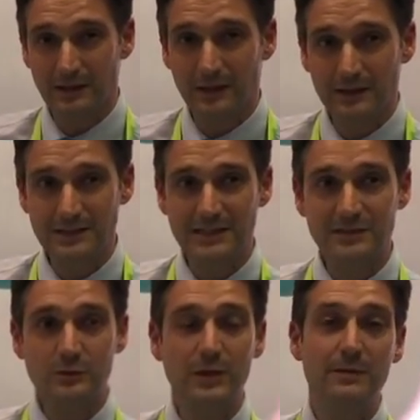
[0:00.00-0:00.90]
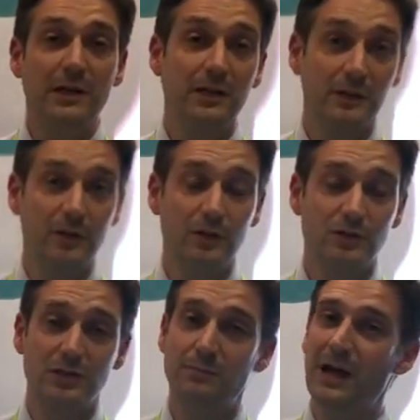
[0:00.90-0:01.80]
is extremely
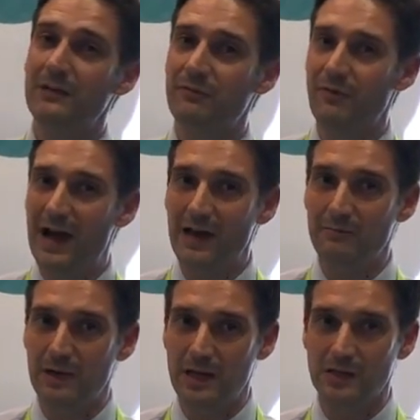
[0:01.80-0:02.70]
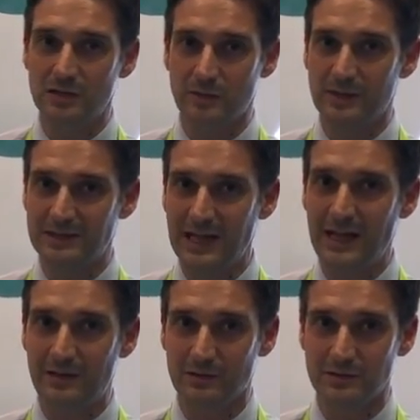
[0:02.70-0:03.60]
reduced, about 5 millionths of a
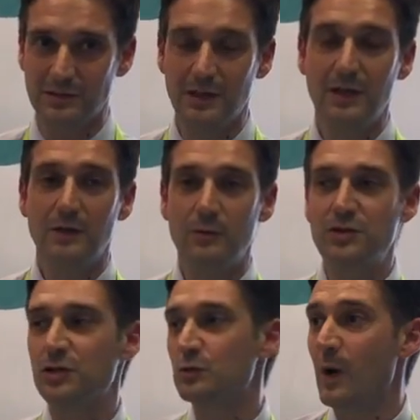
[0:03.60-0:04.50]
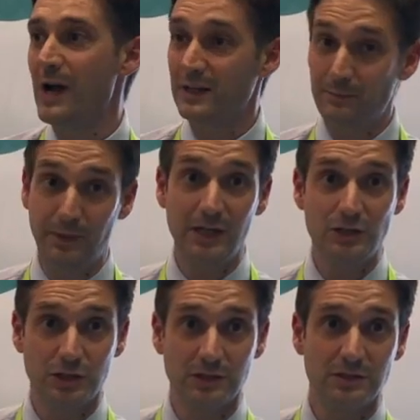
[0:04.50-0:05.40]
second, which is why the
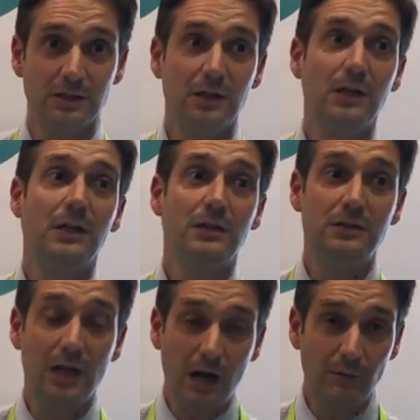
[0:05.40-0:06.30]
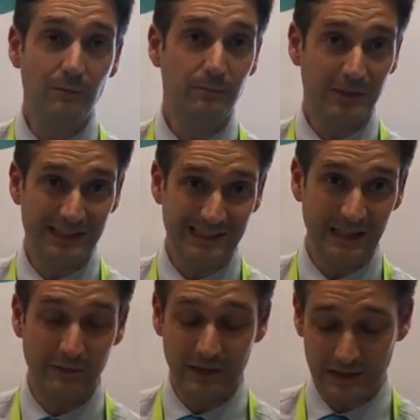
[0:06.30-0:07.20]
patients don't
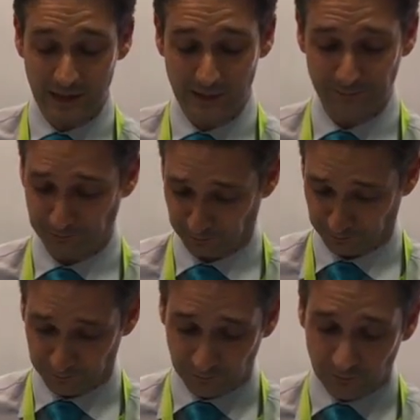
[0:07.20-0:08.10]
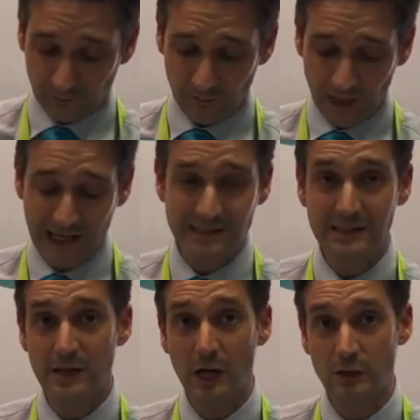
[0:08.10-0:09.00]
perceive it as
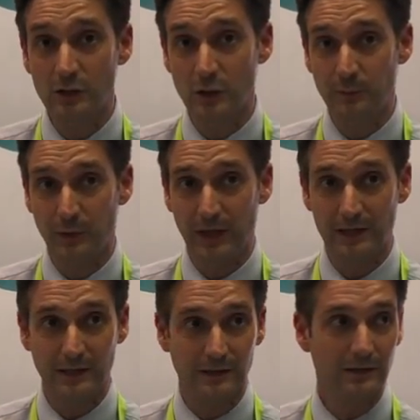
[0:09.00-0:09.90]
the doctor is operating.